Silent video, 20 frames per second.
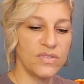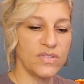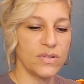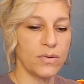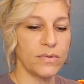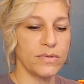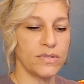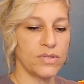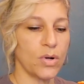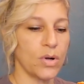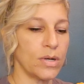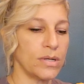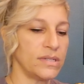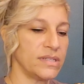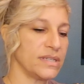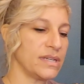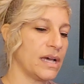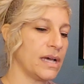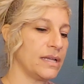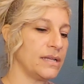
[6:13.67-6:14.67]
So it's hard
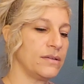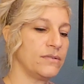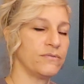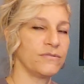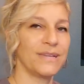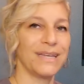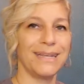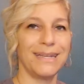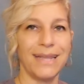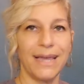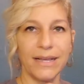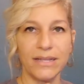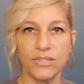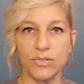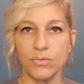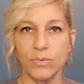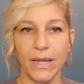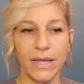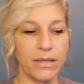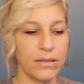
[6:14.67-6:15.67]
to kind of connect
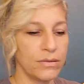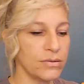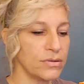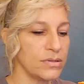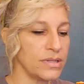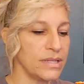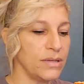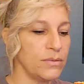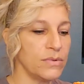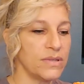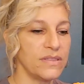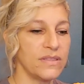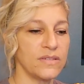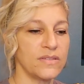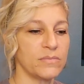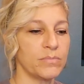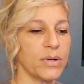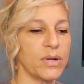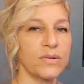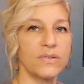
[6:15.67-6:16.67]
regularly with
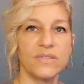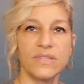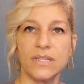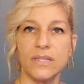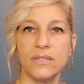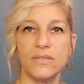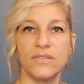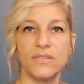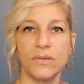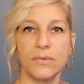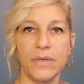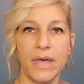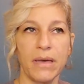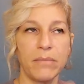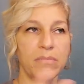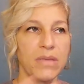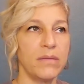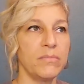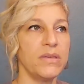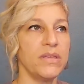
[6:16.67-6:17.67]
this person so
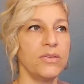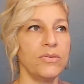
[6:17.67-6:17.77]
that maybe